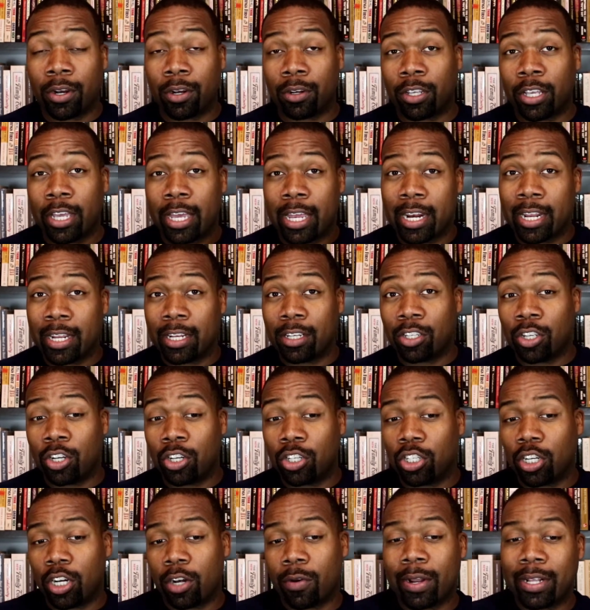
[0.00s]

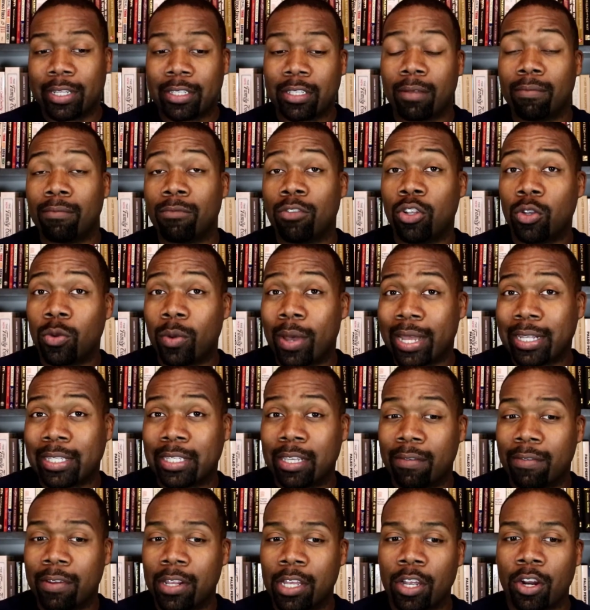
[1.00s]
generating some new
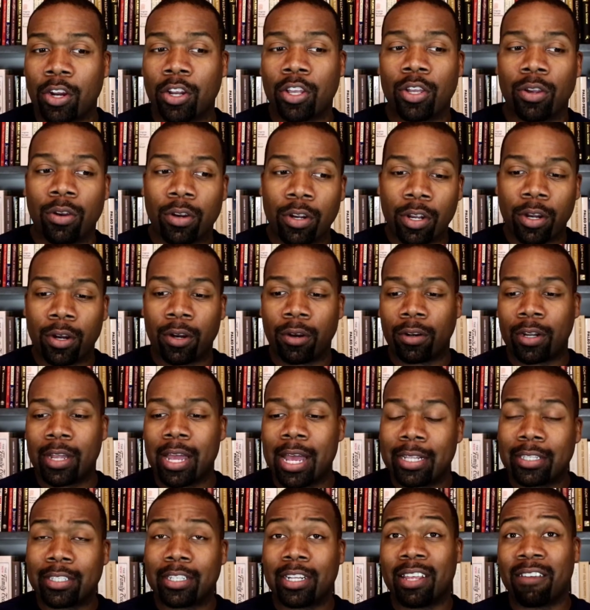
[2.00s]
activity, or you're
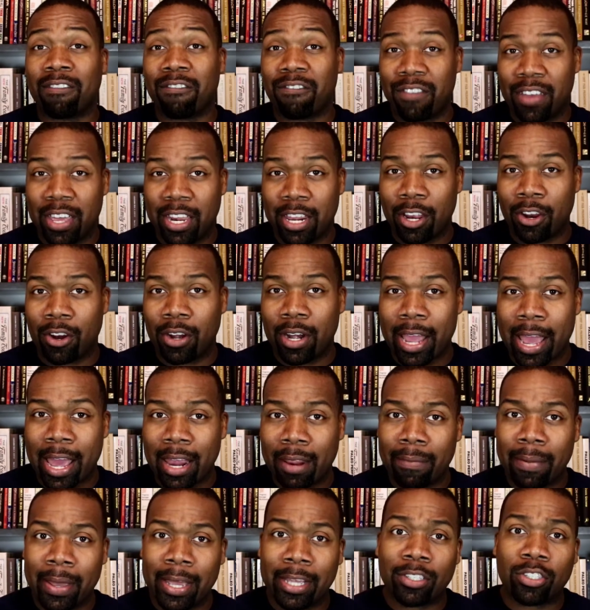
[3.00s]
constantly feeding your
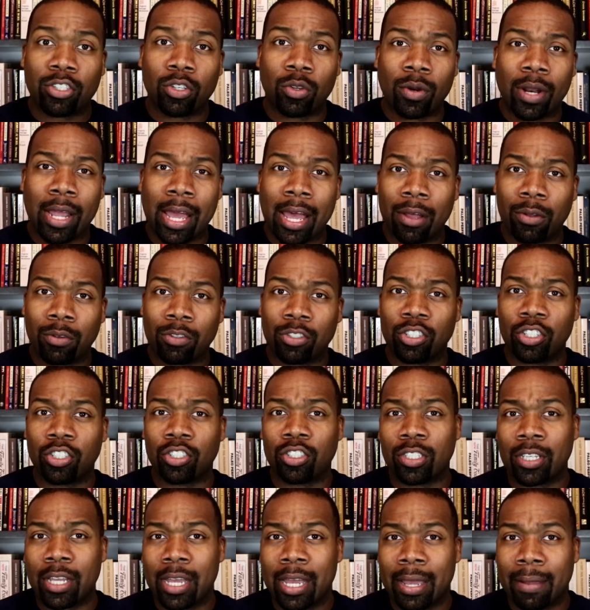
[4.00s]
database. So now it's
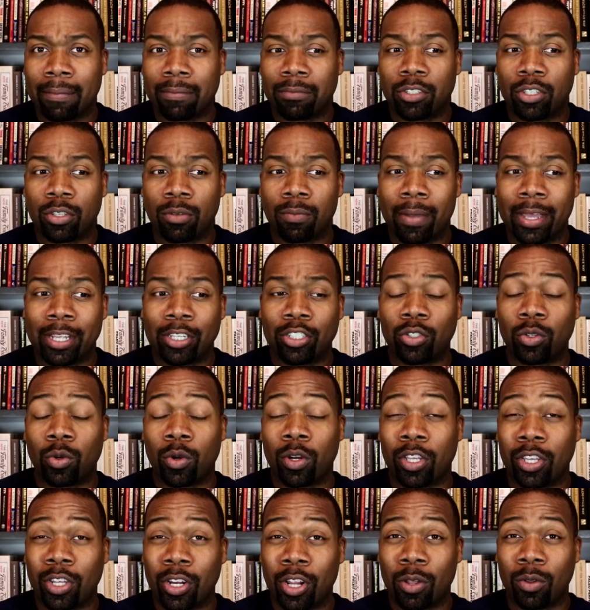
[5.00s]
just time to make
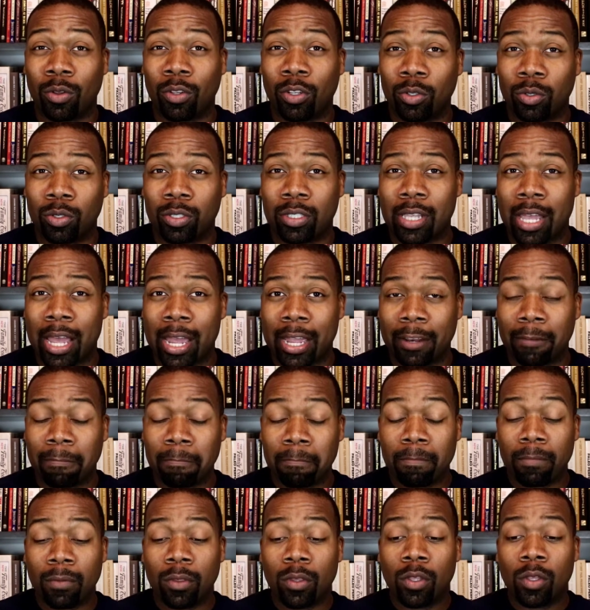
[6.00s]
sure you don't lose sight
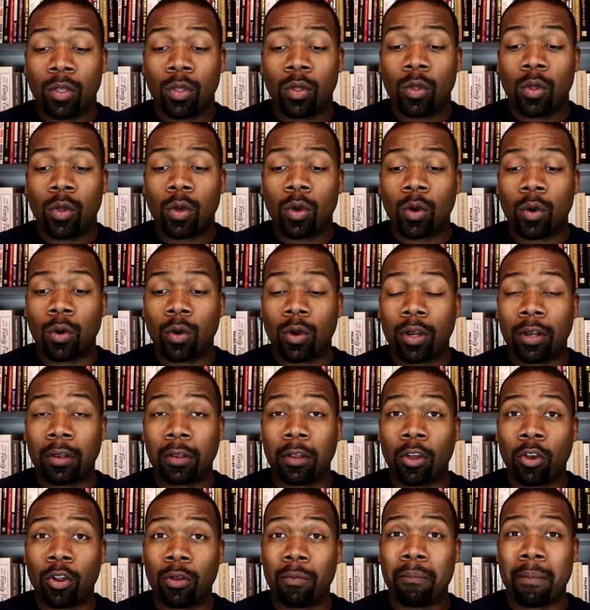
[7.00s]

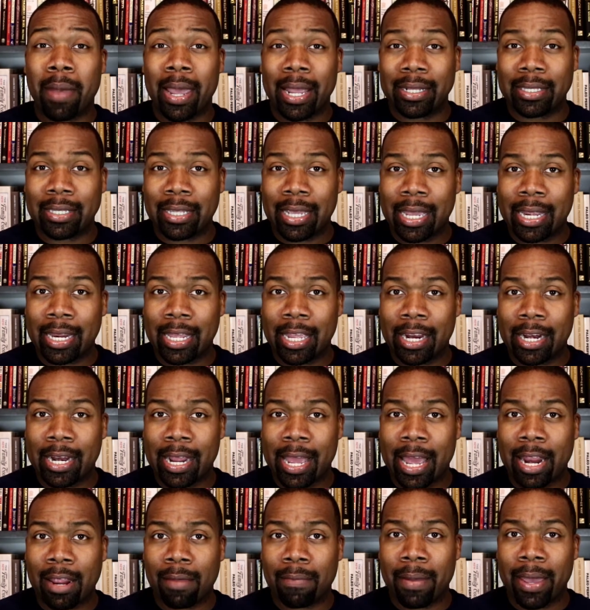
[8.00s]
on maintaining your
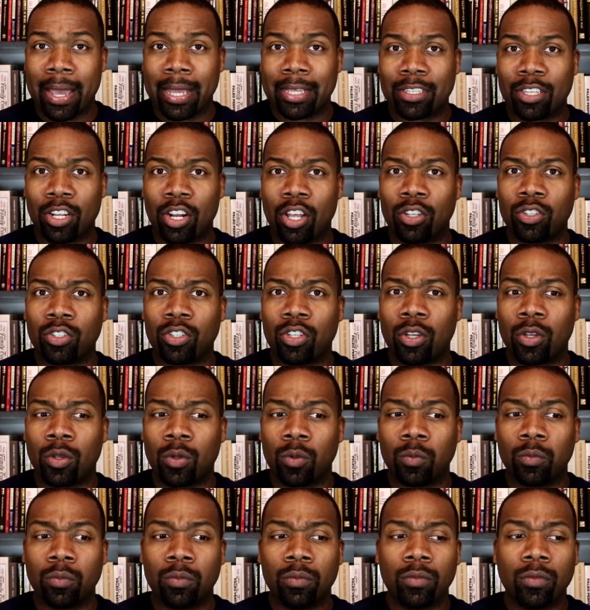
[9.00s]
database and
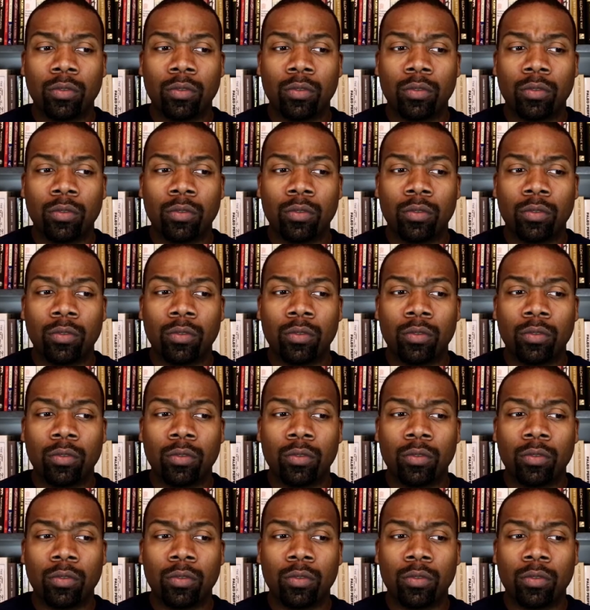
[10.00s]
also